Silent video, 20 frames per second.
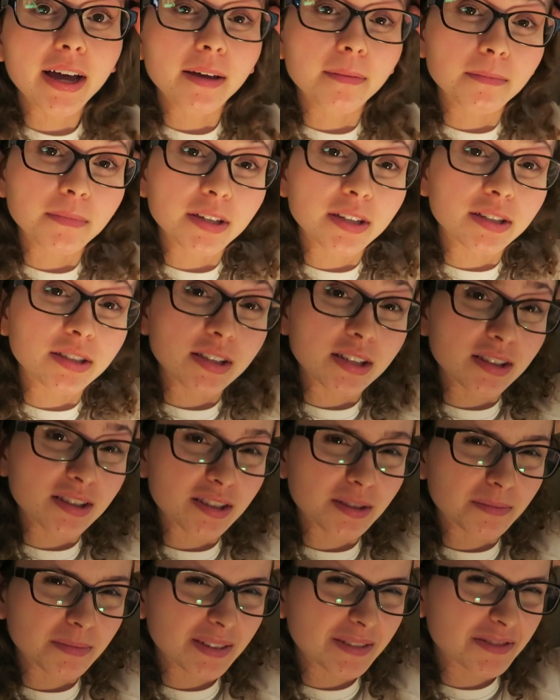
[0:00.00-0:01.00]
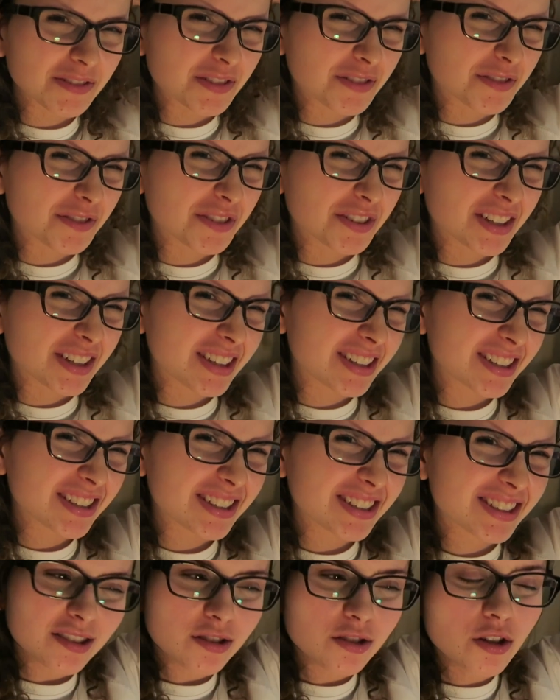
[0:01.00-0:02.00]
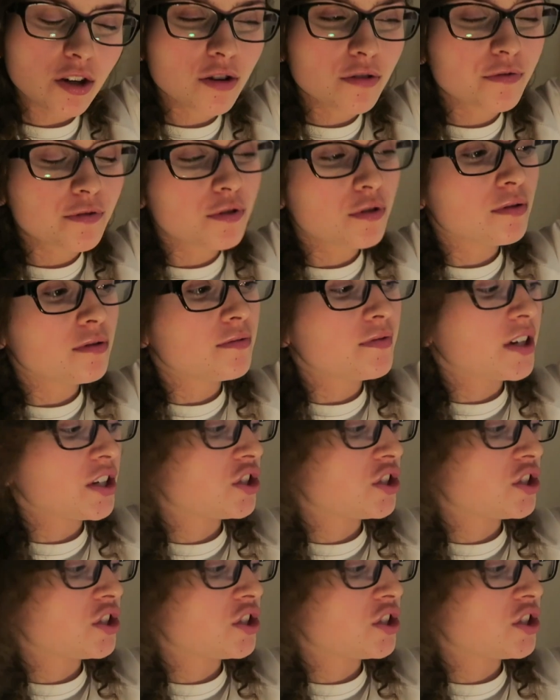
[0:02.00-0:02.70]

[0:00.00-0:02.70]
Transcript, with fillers: I'm gonna eat some leftover tofu and